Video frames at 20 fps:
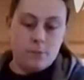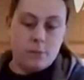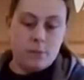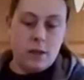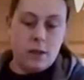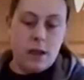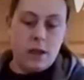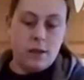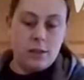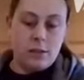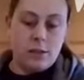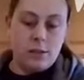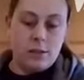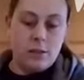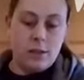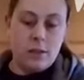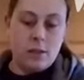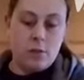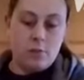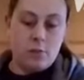Kind of
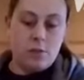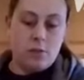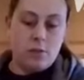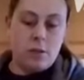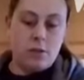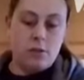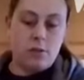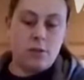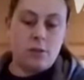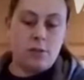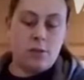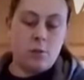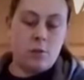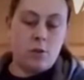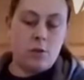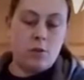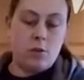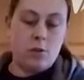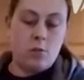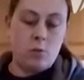see the results, because I'm
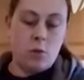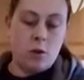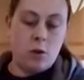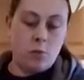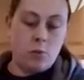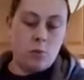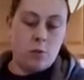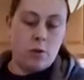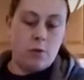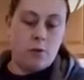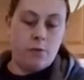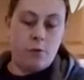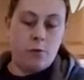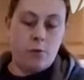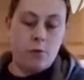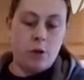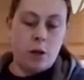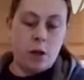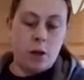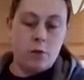going to do one with
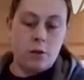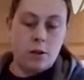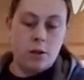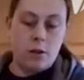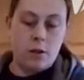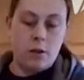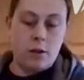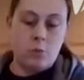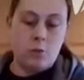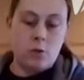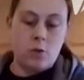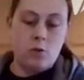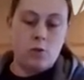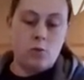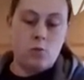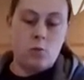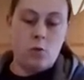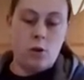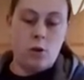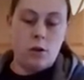food coloring, and then I'm going to
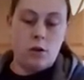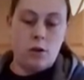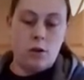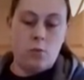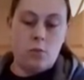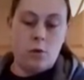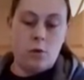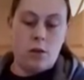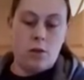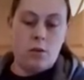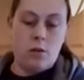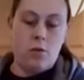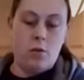do one with